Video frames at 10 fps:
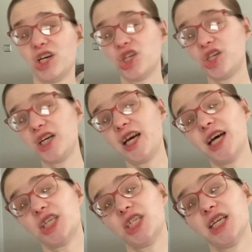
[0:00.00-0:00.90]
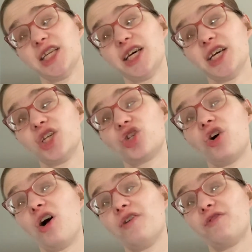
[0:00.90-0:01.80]
she can't see the
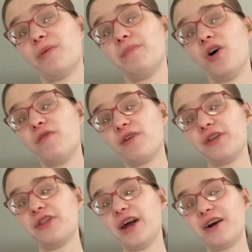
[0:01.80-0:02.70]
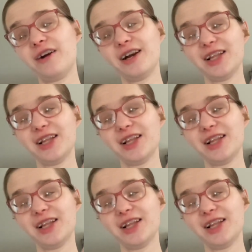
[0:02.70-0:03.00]
chart from over there.